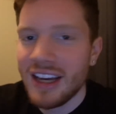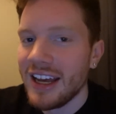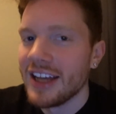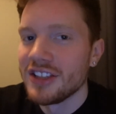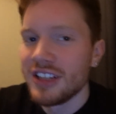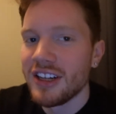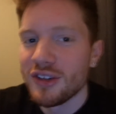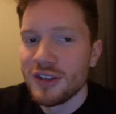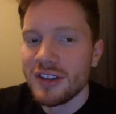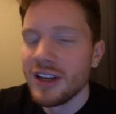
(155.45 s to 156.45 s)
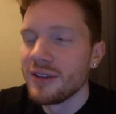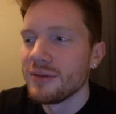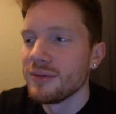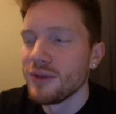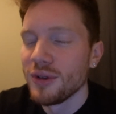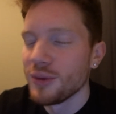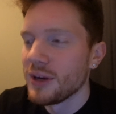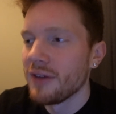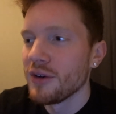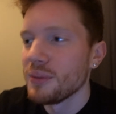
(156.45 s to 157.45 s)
a handshake or then or whatever.